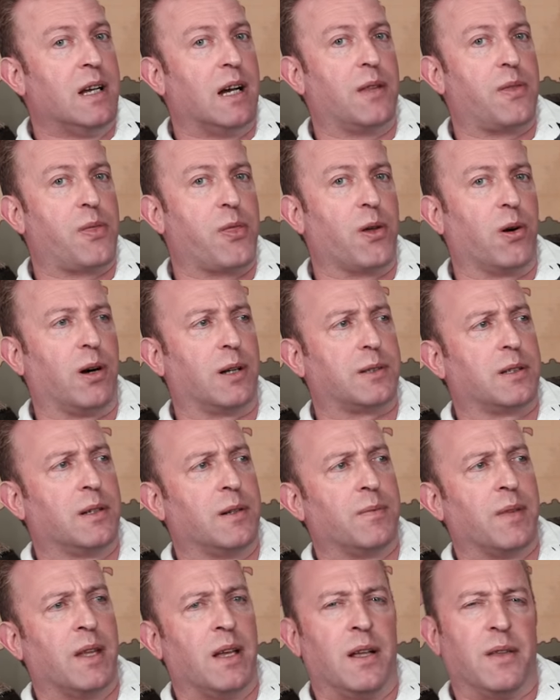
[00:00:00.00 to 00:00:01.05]
and thought
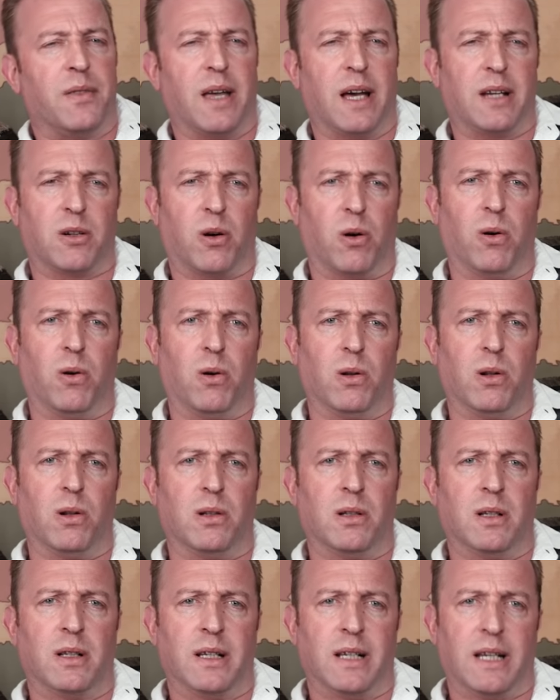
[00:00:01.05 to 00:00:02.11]
that
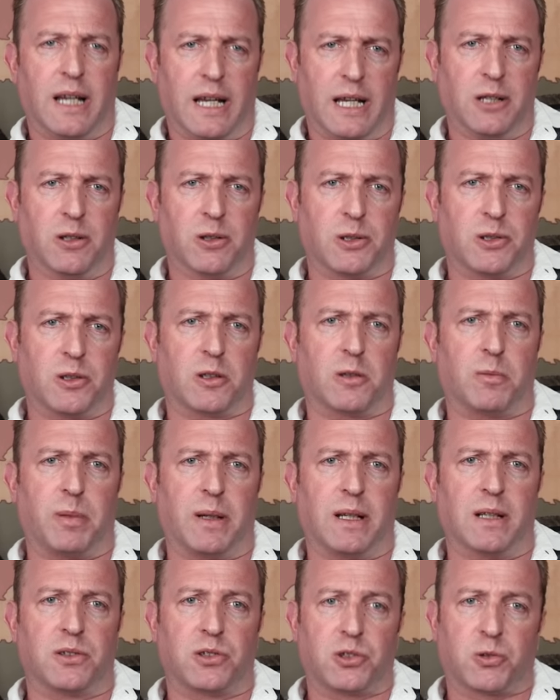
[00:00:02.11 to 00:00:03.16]
all inner
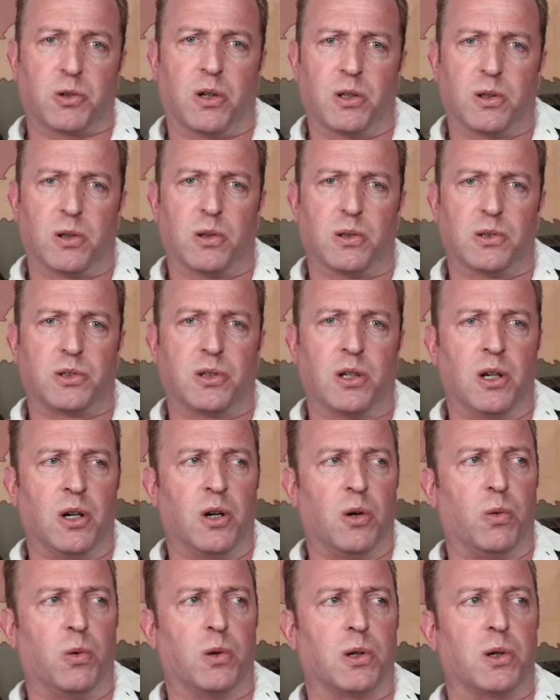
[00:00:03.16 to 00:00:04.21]
European struggles
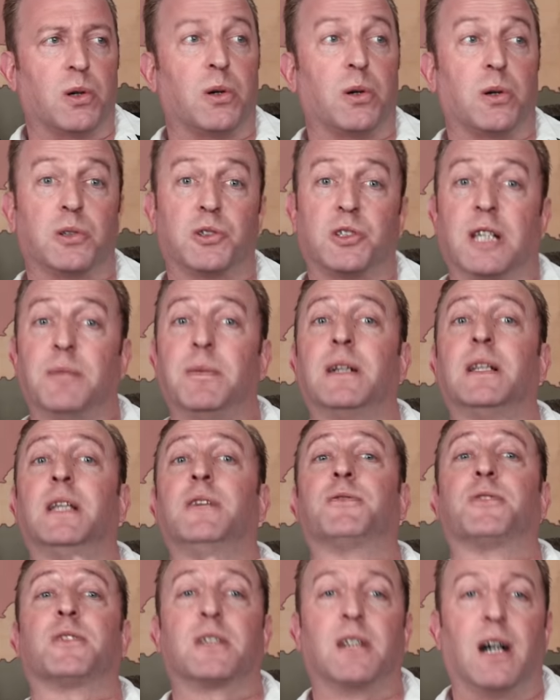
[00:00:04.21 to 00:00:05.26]
were seemingly
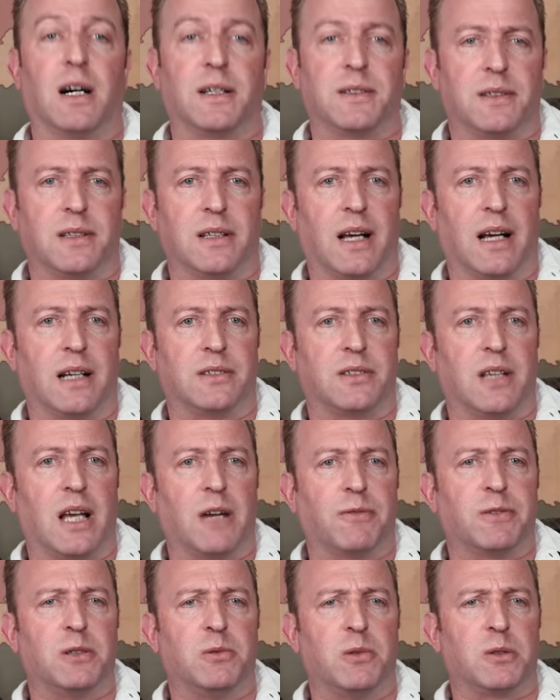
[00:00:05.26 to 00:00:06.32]
forgotten as
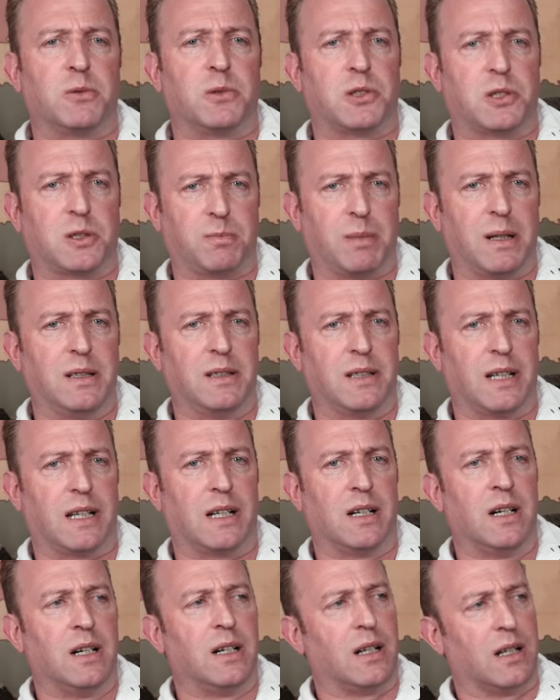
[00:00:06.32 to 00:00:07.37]
everyone was
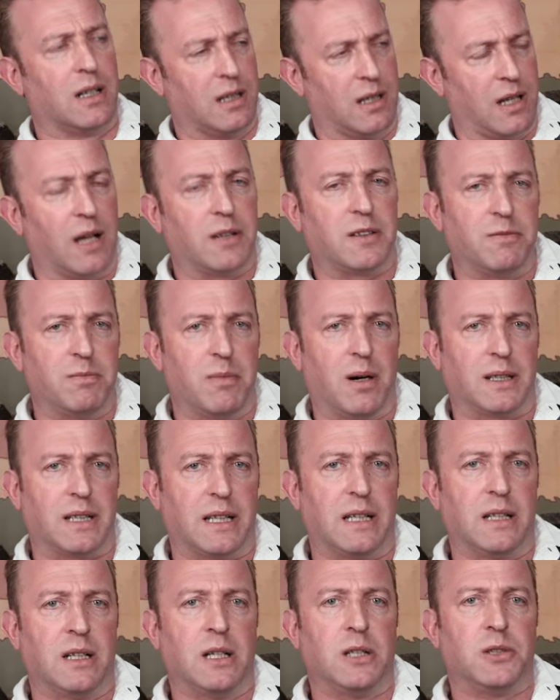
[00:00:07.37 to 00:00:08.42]
spending a lot of
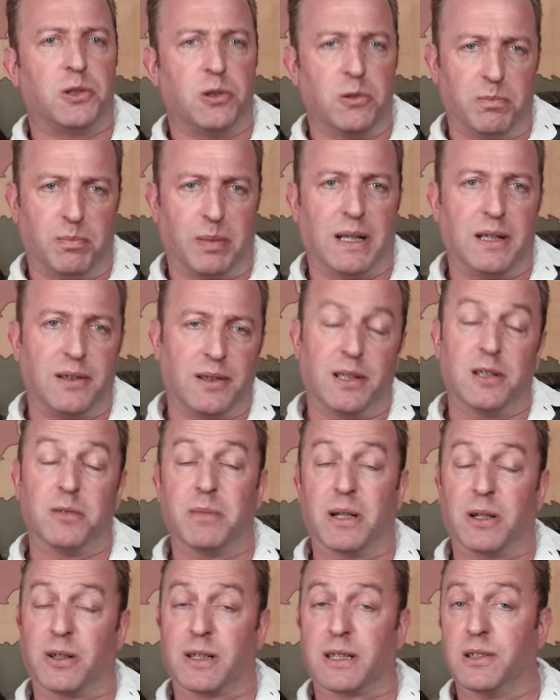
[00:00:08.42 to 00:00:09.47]
money to beat the
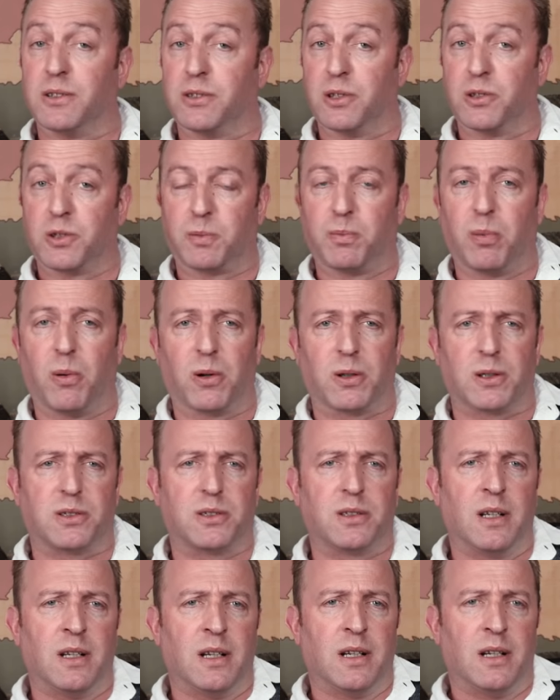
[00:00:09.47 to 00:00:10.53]
Americans in
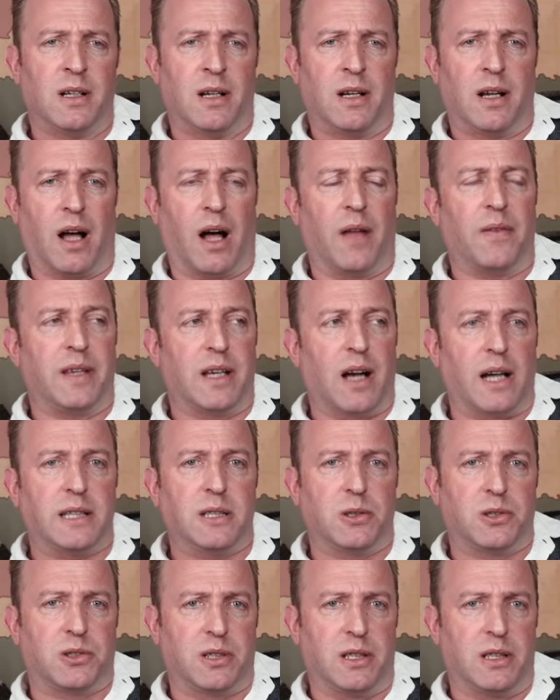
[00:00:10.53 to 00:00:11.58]
sports. The
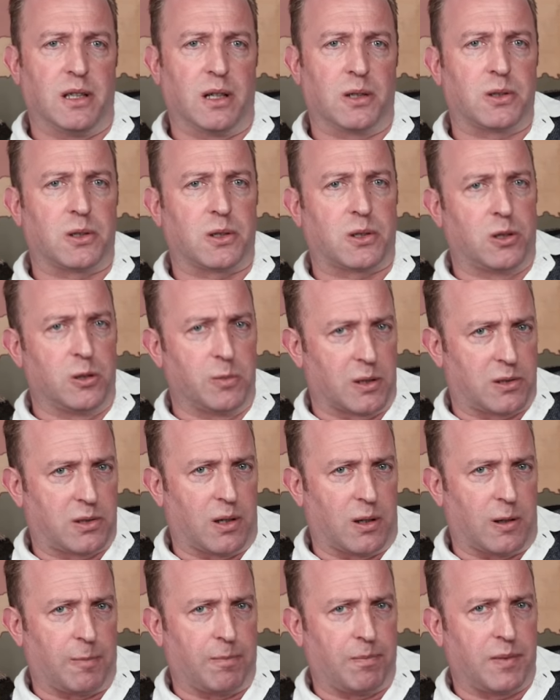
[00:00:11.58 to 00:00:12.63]
IOC under
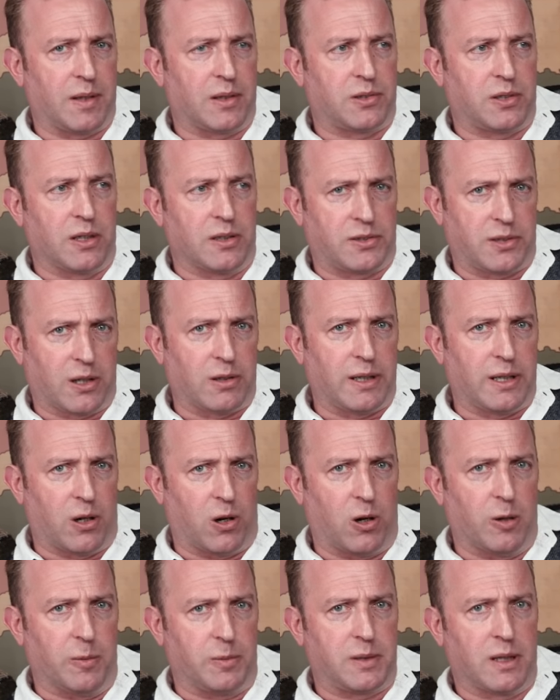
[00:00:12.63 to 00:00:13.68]
Coubertin sincerely
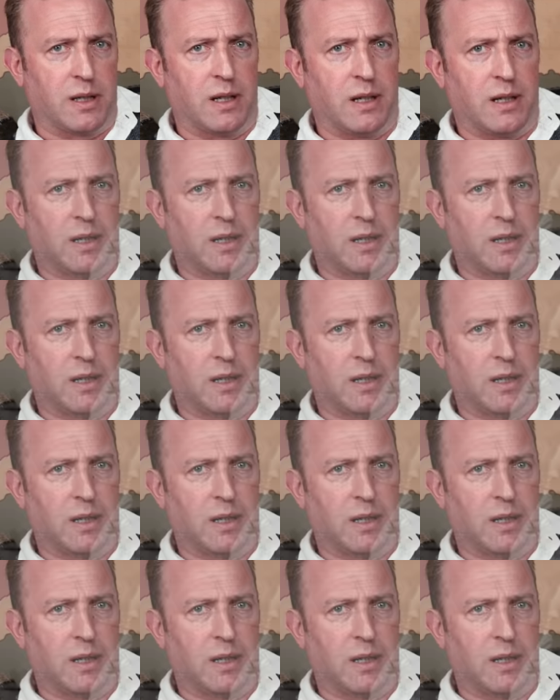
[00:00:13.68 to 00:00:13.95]
hoped